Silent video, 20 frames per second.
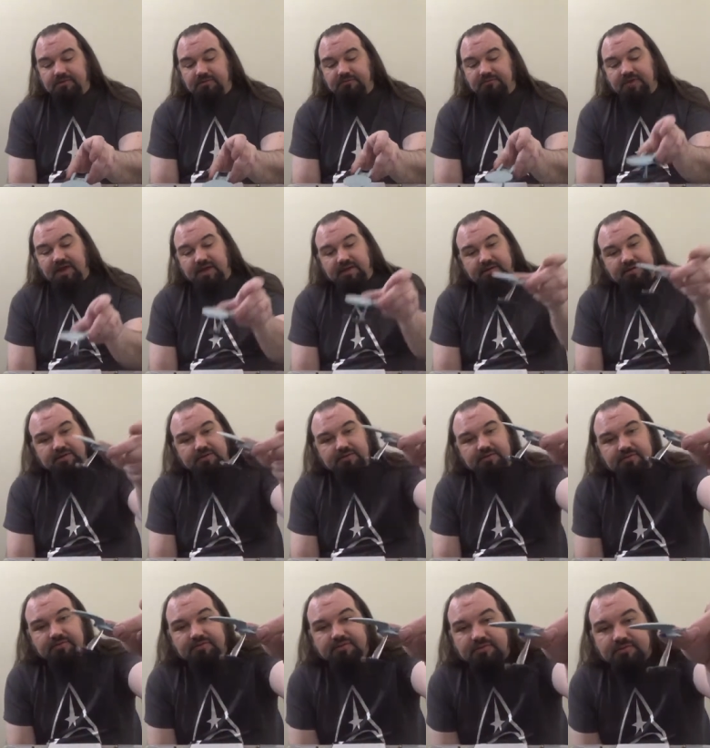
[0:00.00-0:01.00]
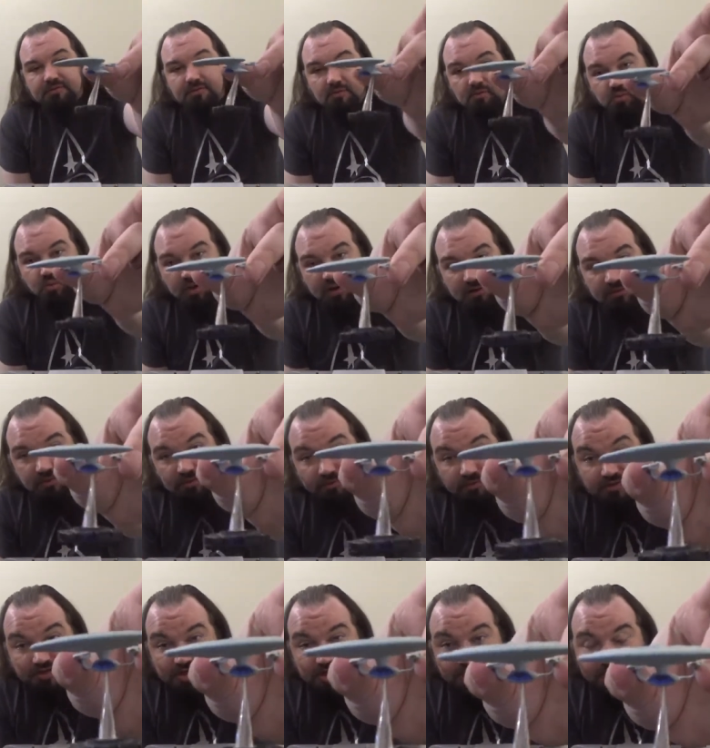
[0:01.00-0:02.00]
In fact, here's one of those
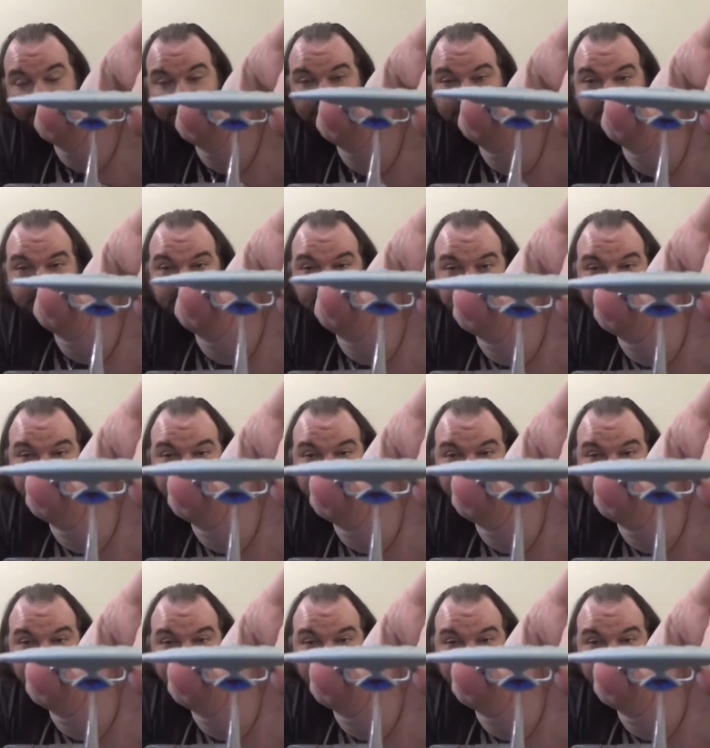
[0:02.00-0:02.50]
ships,